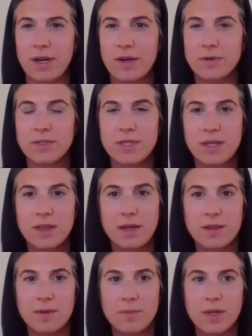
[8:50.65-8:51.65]
I would say
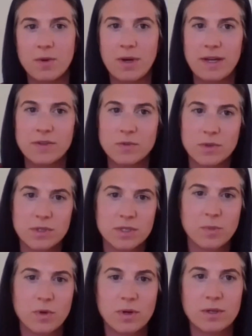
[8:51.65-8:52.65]
that the midwives were
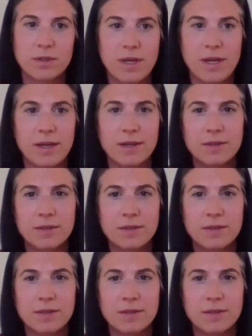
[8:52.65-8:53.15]
just more